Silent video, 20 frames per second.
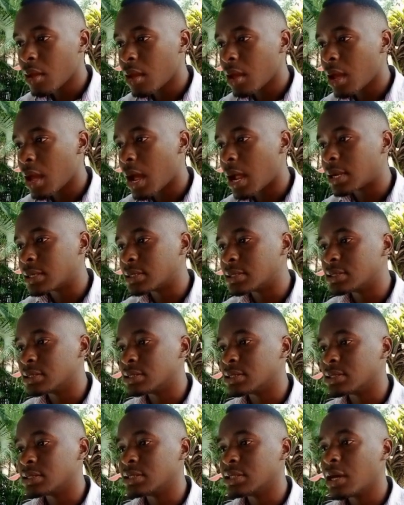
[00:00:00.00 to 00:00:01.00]
and
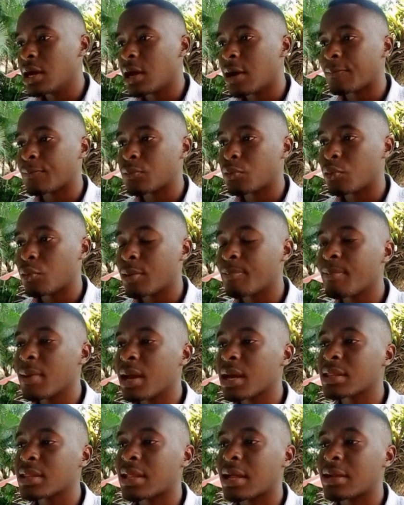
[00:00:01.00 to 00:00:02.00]
yeah, we
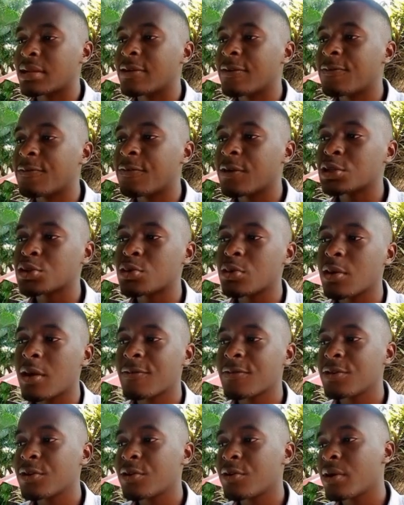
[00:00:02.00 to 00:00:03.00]
make the different
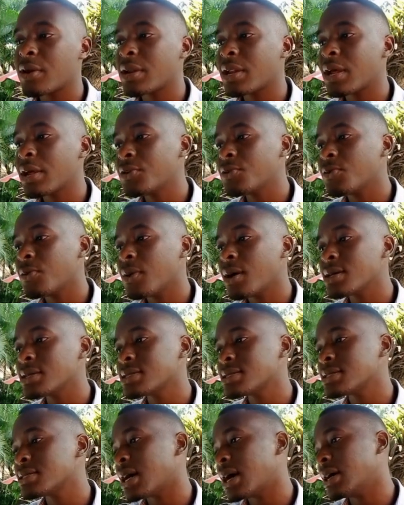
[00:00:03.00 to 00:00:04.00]
graph neural
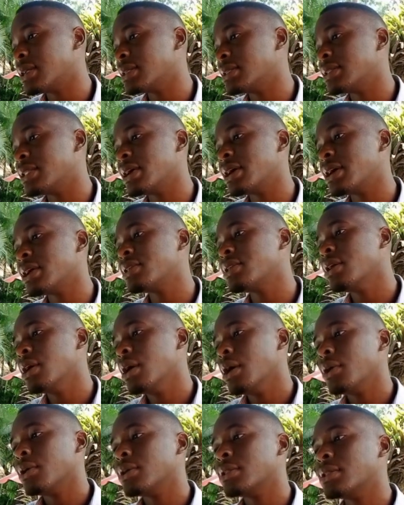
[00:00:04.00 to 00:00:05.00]
networks, and then
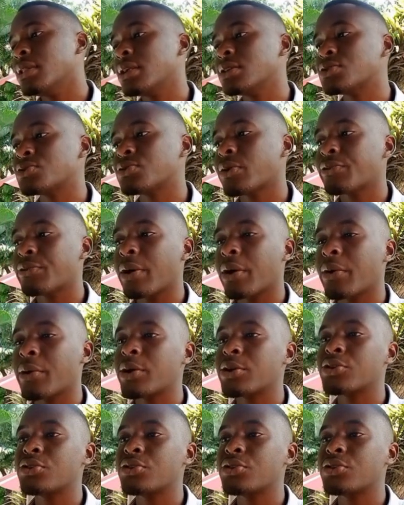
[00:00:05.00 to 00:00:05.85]
that is what we are going